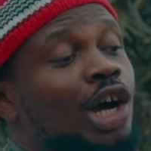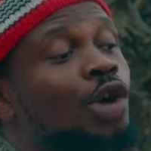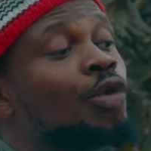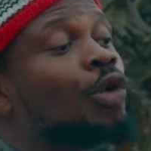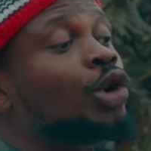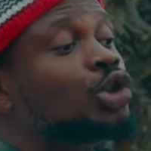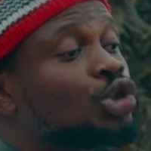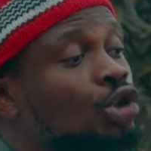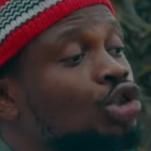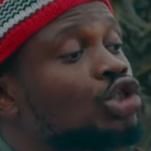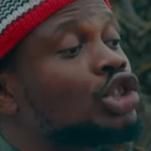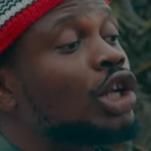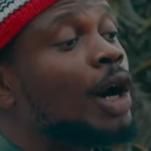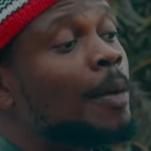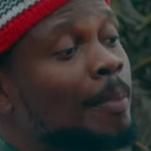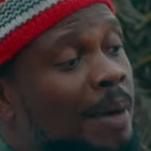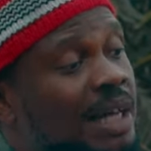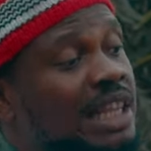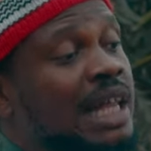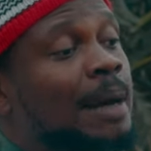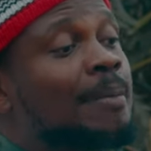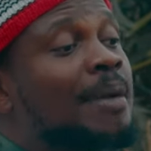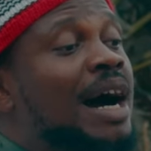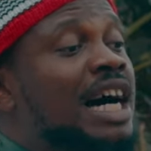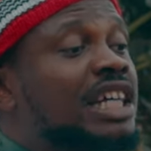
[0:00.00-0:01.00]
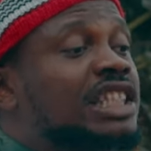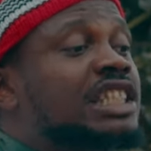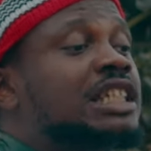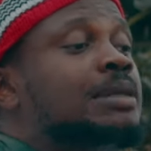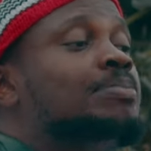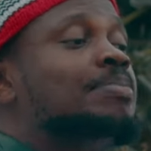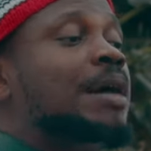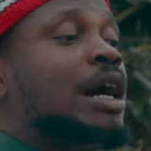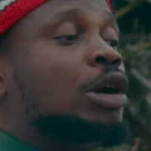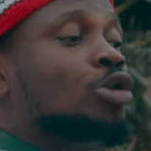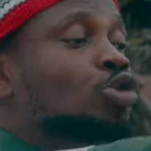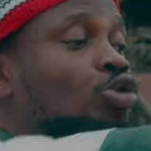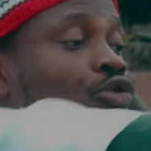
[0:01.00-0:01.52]
What does not matter? I'm asking
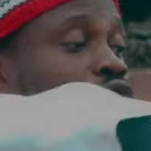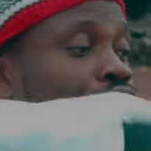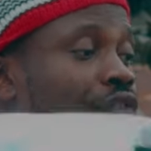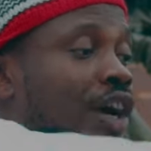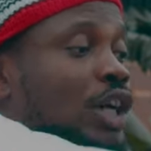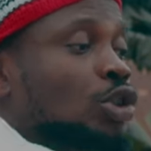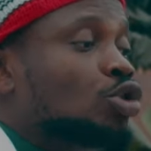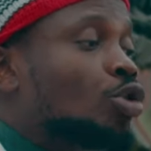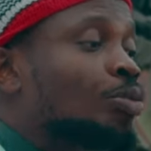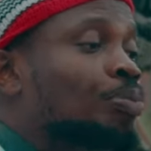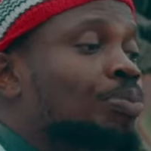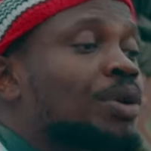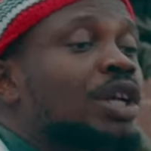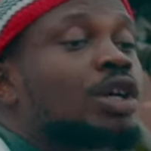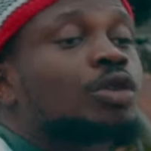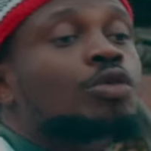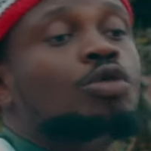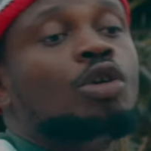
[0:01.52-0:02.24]
my good friend to bring.